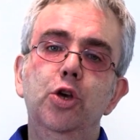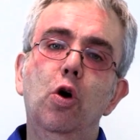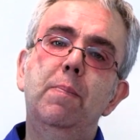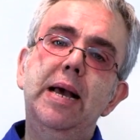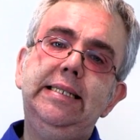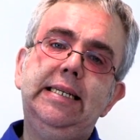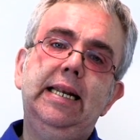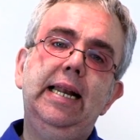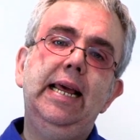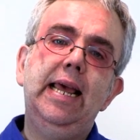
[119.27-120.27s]
you're
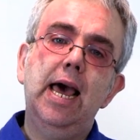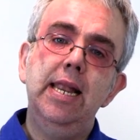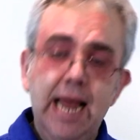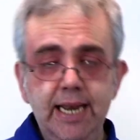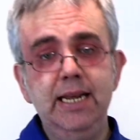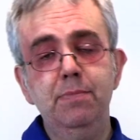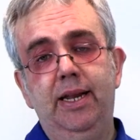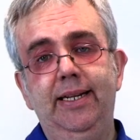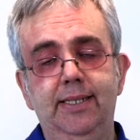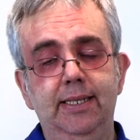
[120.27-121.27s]
basically lending
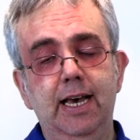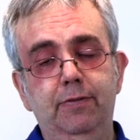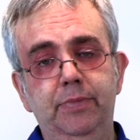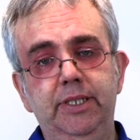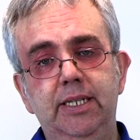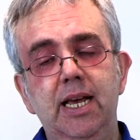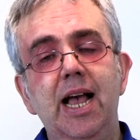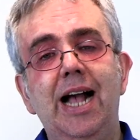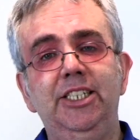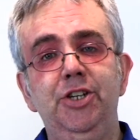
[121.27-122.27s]
money to the government
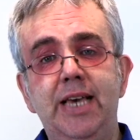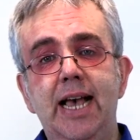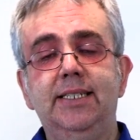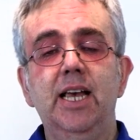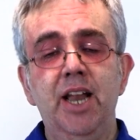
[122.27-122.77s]
and you get